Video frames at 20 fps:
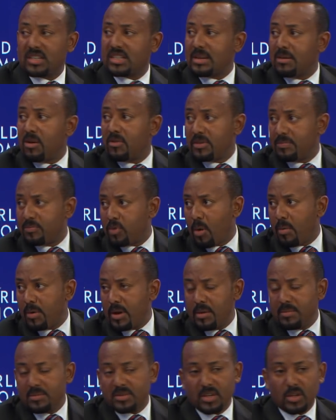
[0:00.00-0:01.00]
some of the
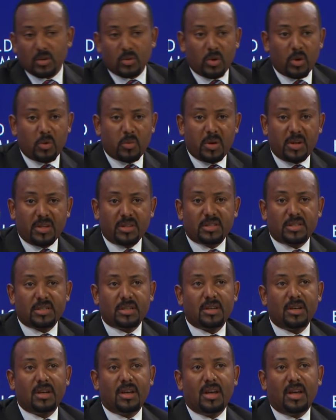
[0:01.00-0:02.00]
problems in quick wins
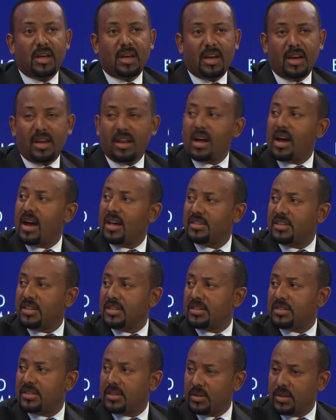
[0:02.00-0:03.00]
and
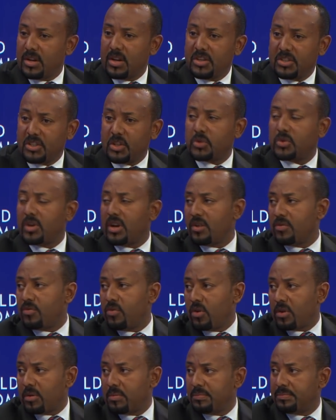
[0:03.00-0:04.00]
others in institutional
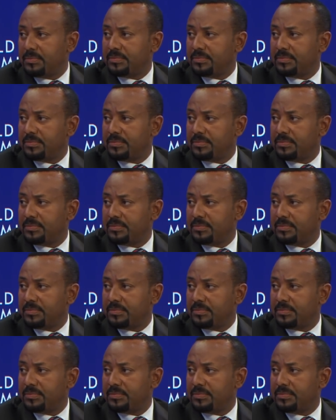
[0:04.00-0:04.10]
reform.